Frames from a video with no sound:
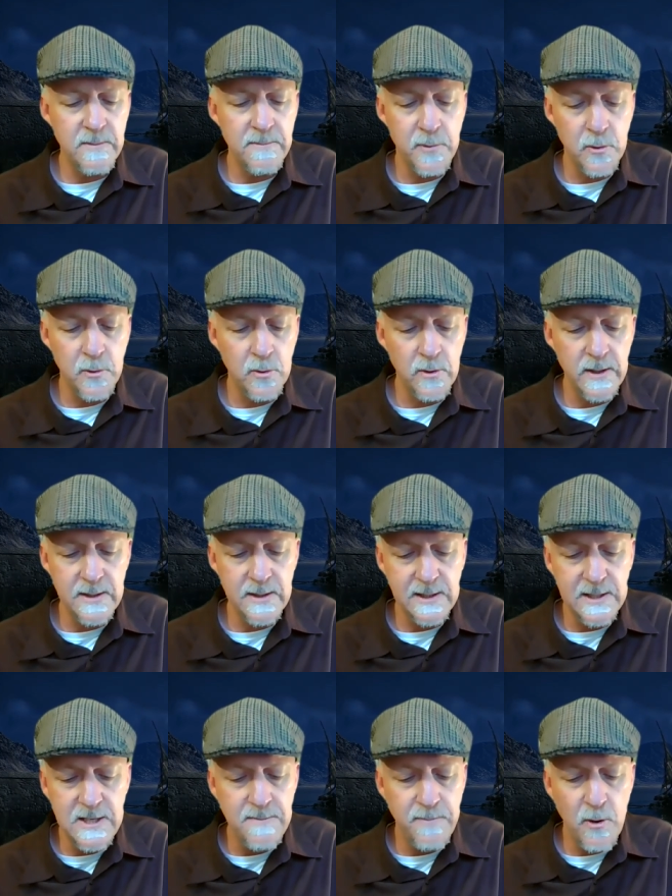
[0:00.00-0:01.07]
bull and
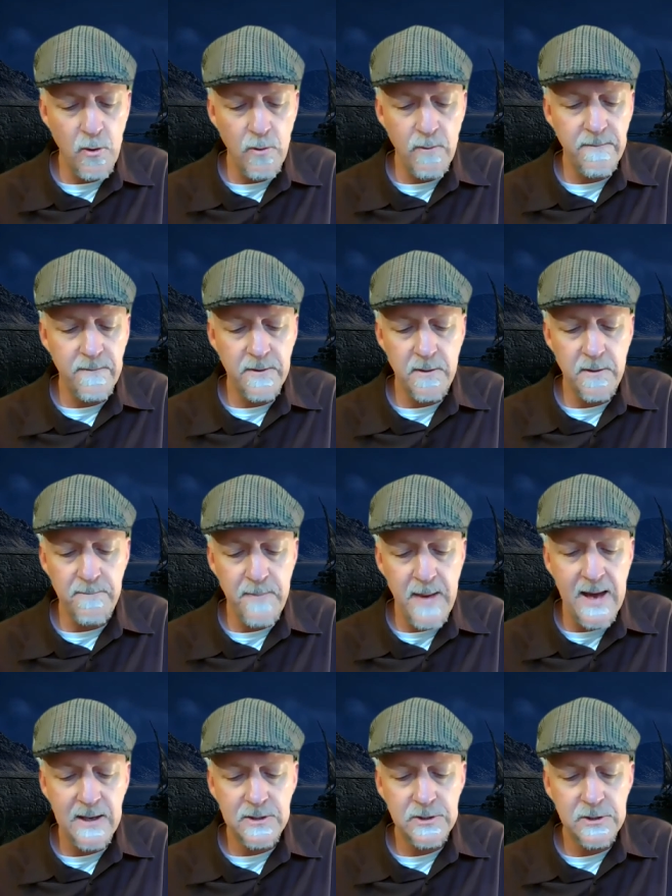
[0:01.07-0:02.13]
leap over their
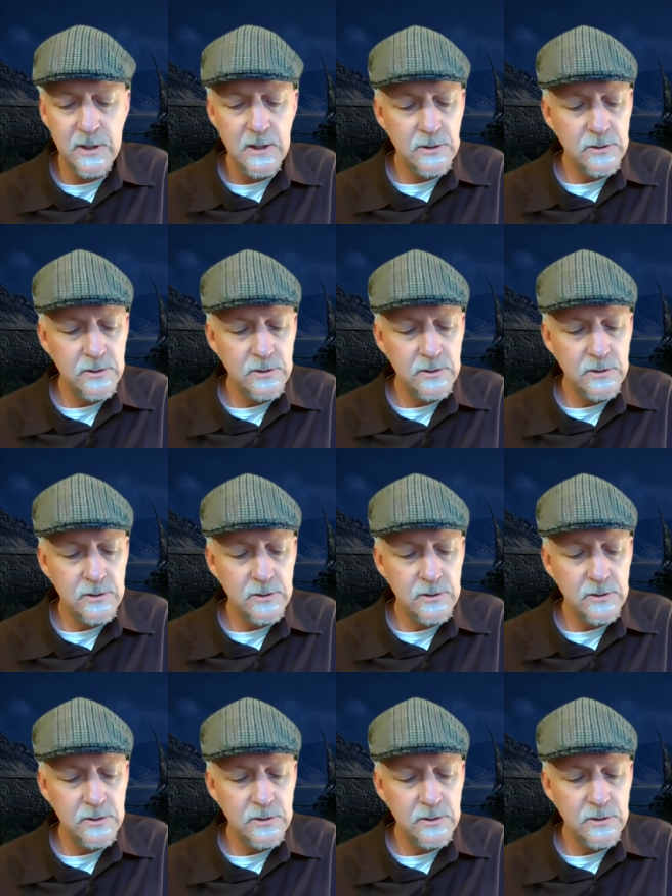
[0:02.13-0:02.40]
backs,